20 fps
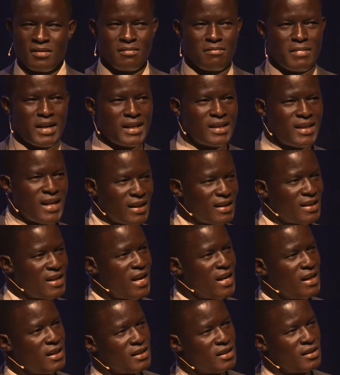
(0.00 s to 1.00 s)
But that
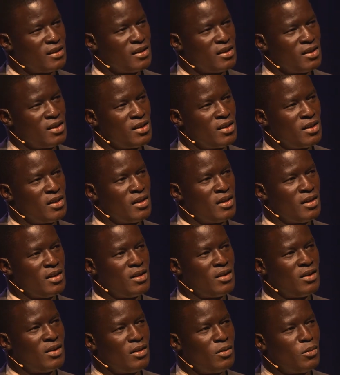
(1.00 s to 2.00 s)
night
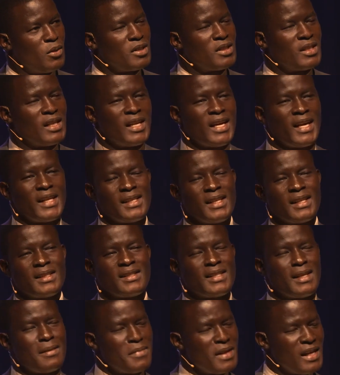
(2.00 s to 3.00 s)
was the night that
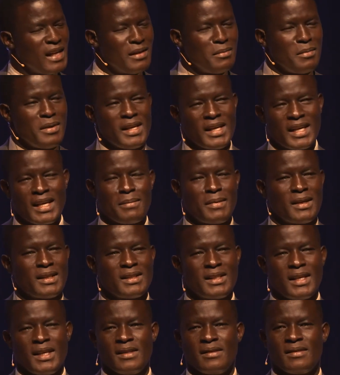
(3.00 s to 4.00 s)
something in me came and
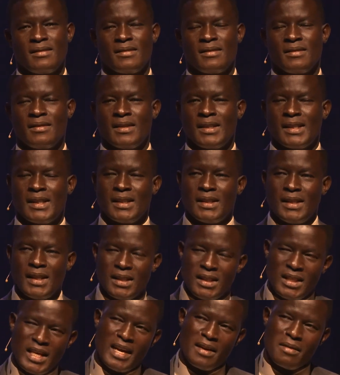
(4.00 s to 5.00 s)
said,
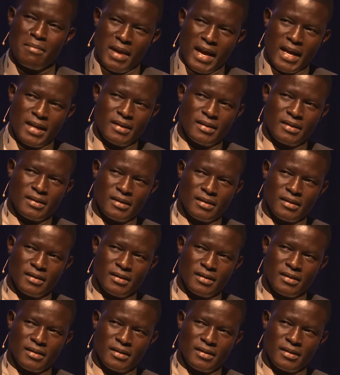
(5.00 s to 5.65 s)
this young man